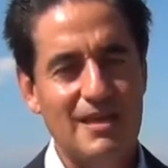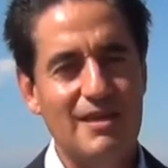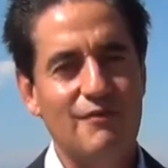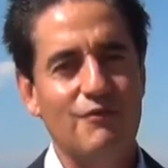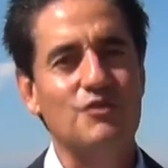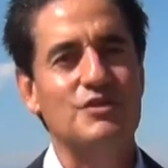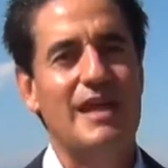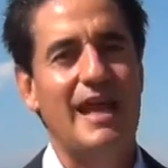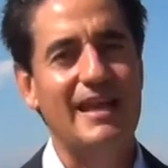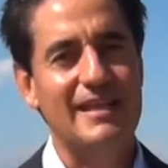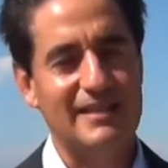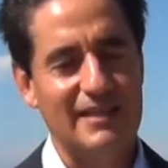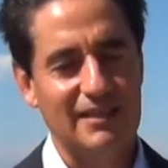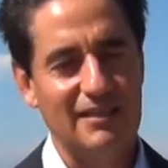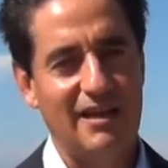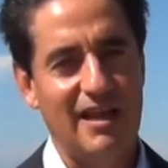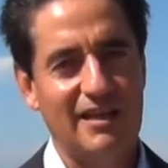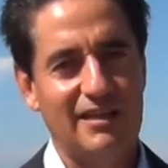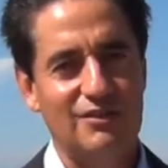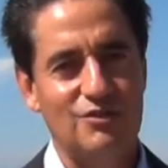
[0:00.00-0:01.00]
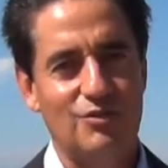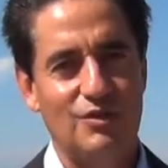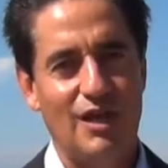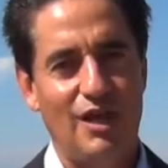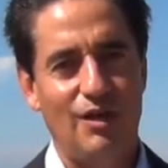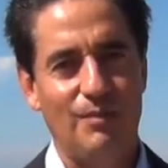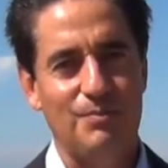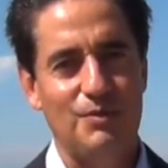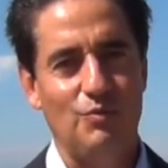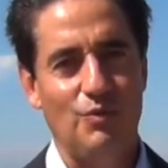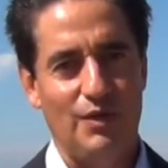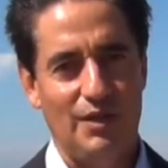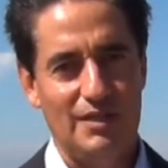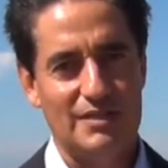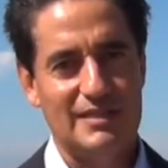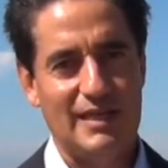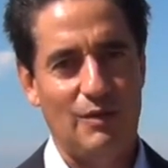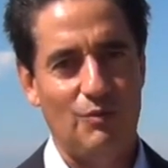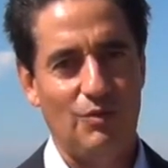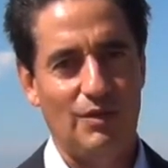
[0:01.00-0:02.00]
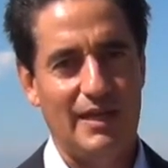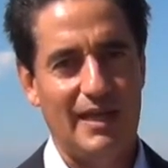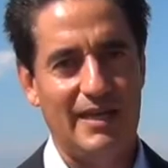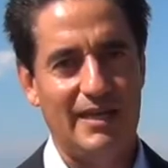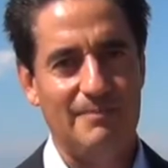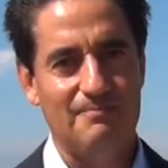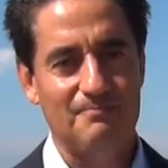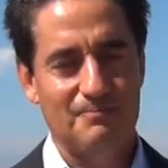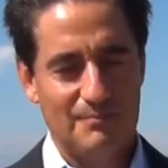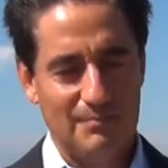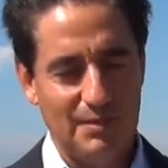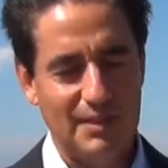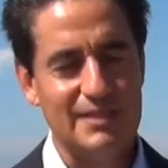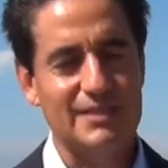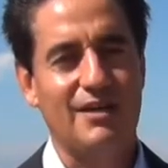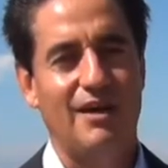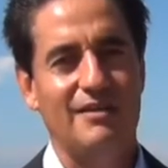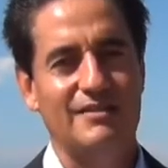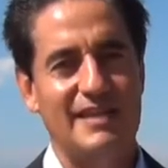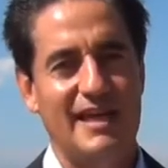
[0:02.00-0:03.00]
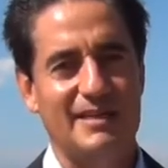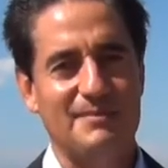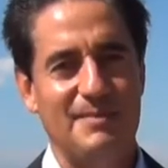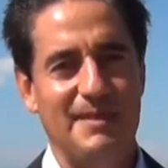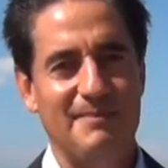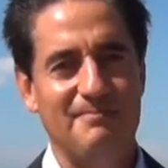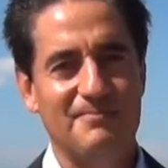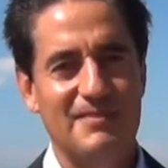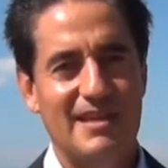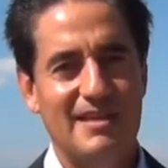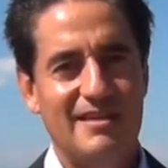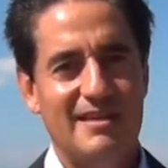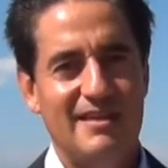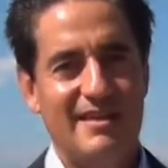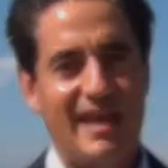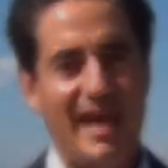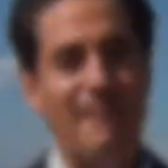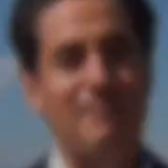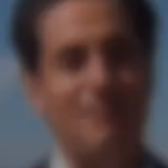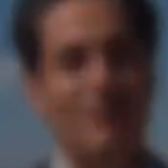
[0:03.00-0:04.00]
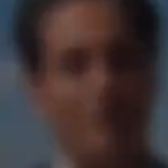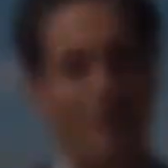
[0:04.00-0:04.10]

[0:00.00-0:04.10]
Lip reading: If there's anything that I can do to help you real estate related, please contact me. Happy